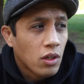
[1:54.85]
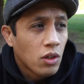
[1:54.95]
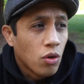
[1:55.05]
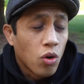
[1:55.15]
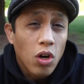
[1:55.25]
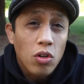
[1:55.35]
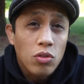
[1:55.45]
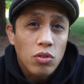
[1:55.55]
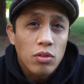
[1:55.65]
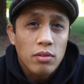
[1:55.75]
Or
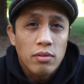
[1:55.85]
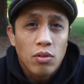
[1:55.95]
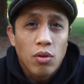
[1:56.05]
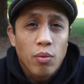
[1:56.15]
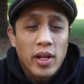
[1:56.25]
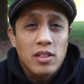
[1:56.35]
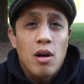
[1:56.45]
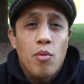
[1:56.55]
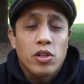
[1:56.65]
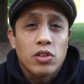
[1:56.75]
uncle, or when I taught
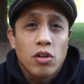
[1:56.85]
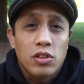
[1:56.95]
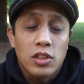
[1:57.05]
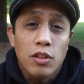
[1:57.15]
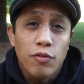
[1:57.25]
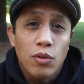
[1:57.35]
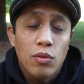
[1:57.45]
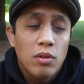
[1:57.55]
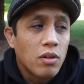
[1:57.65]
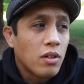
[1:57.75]
martial arts,
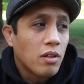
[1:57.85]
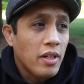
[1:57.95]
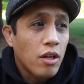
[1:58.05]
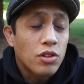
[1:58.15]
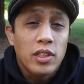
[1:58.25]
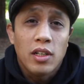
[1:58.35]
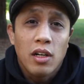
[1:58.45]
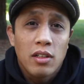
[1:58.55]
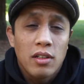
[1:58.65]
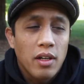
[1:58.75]
sifu, or now sigung.